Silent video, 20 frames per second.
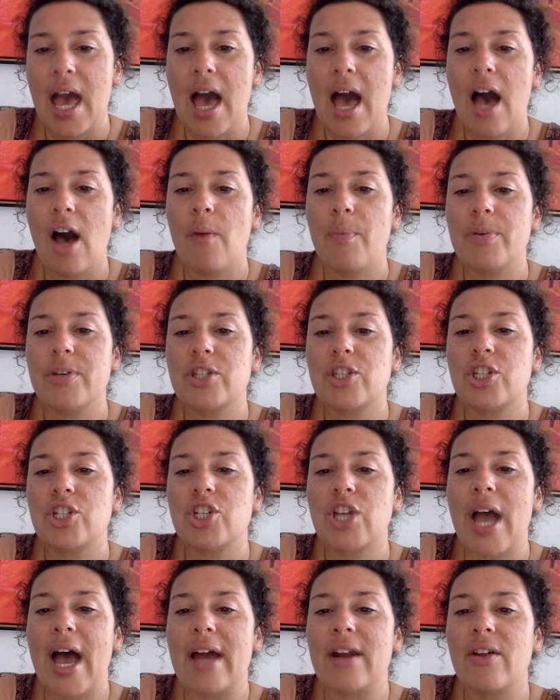Help us to
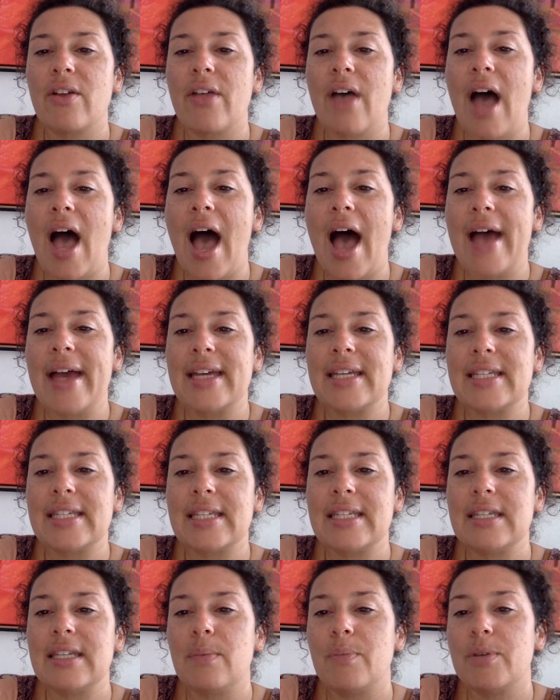channel the highest
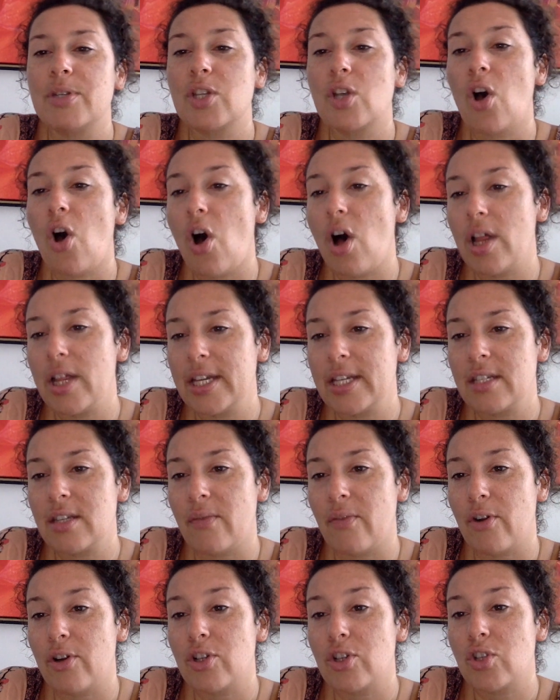and deepest callings
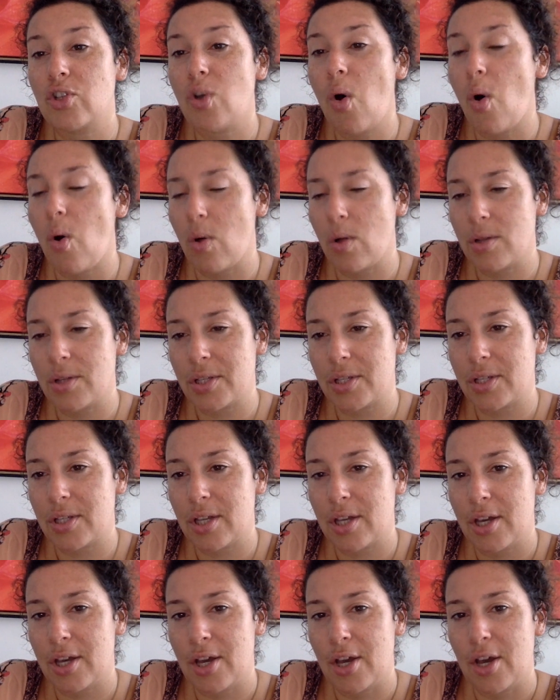of our souls
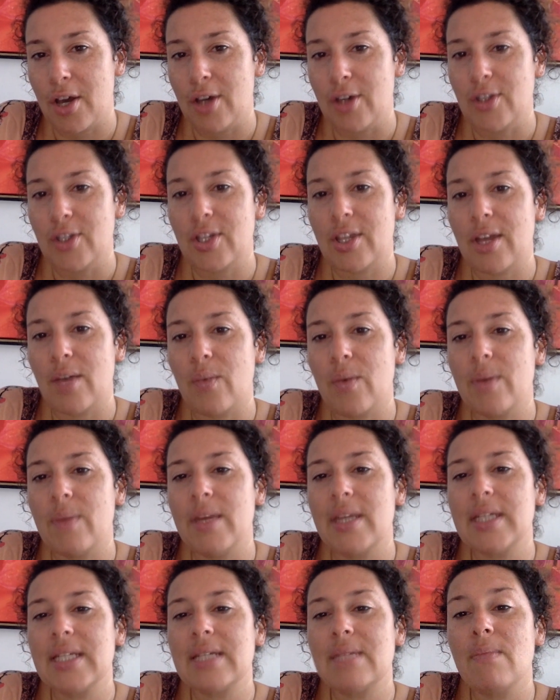so that we
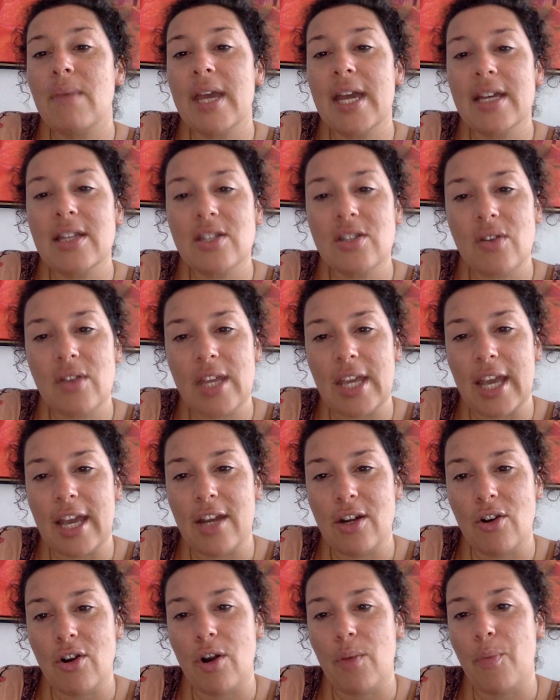may dismantle the
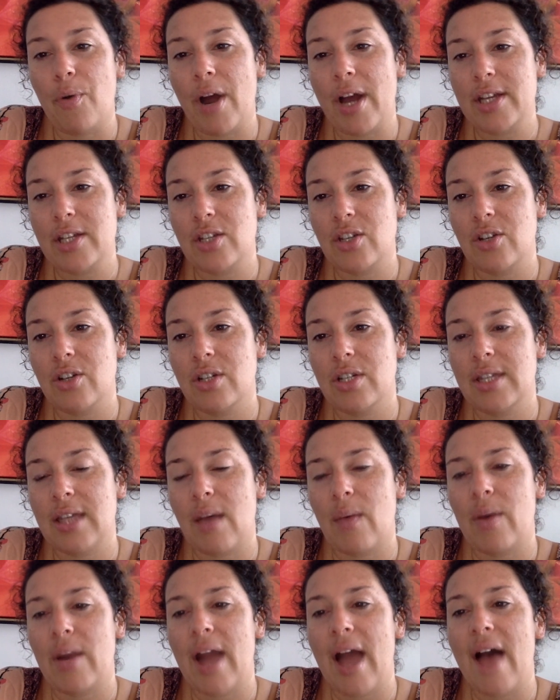inner oppressors
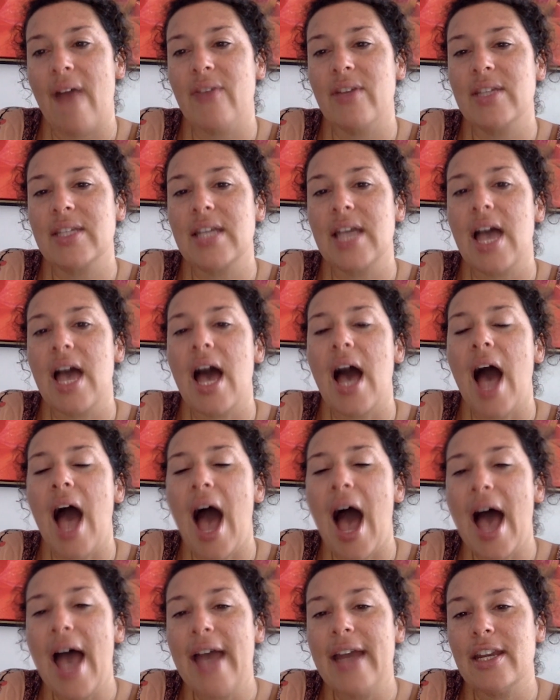that would have us
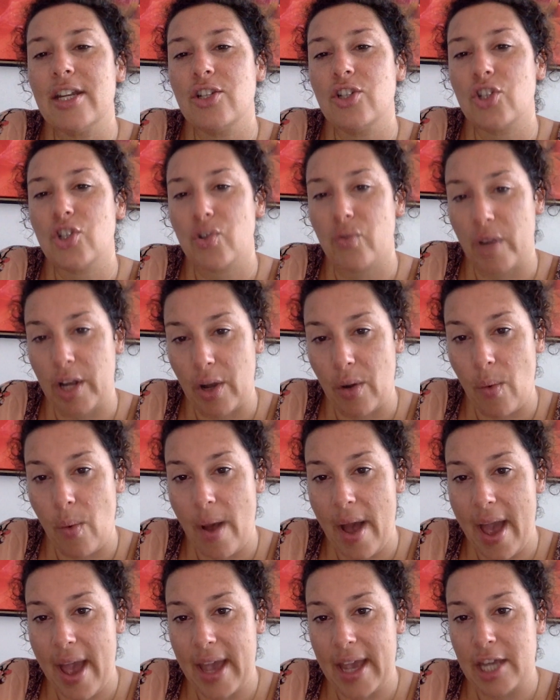hide and shrink
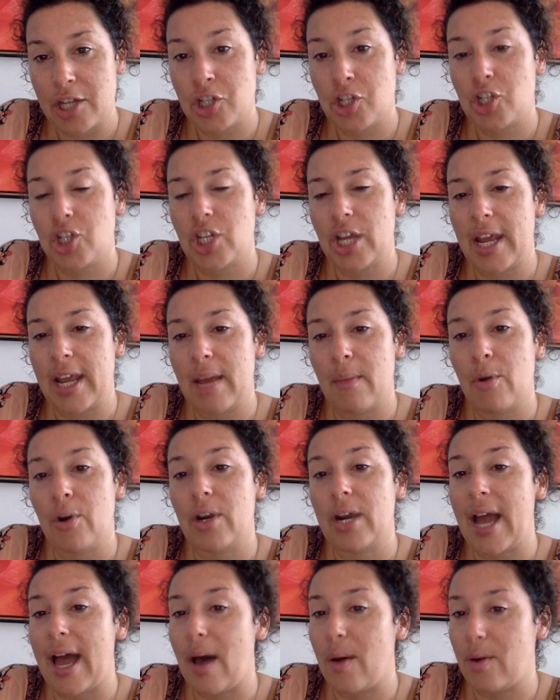away in shame or
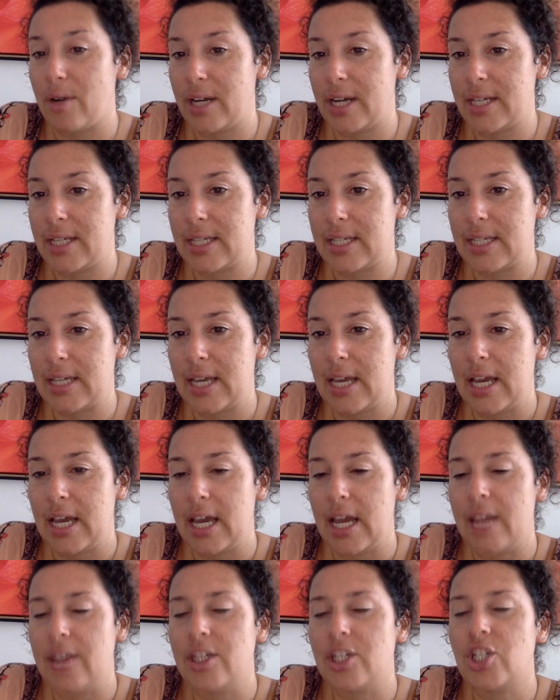cowardice
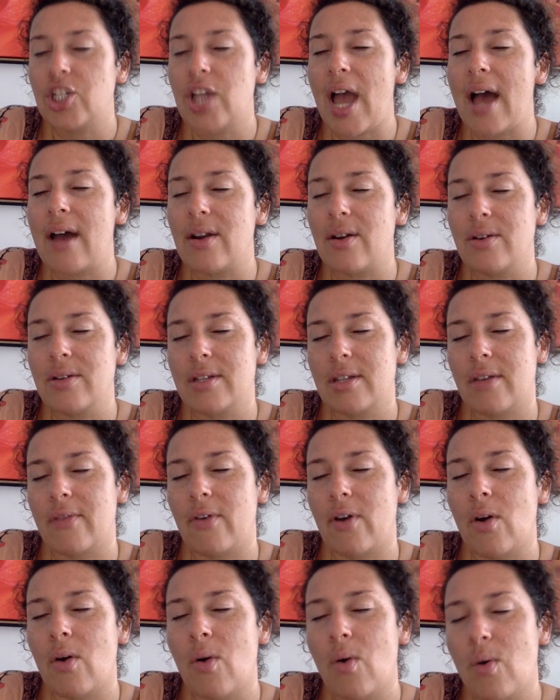in the shadows of
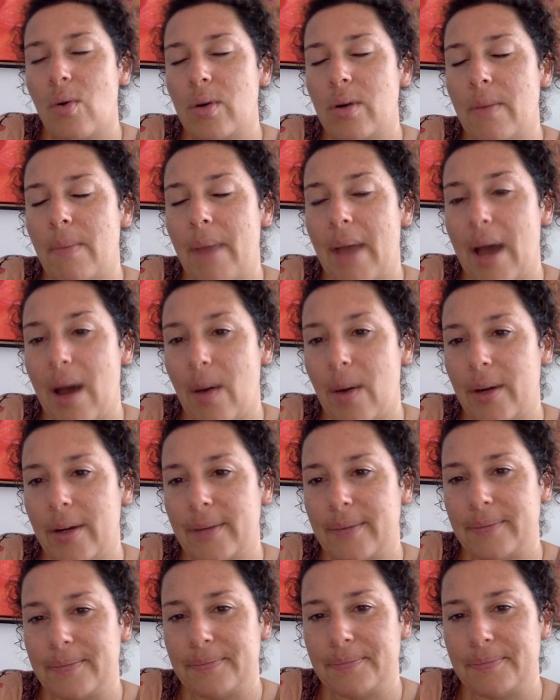our own power.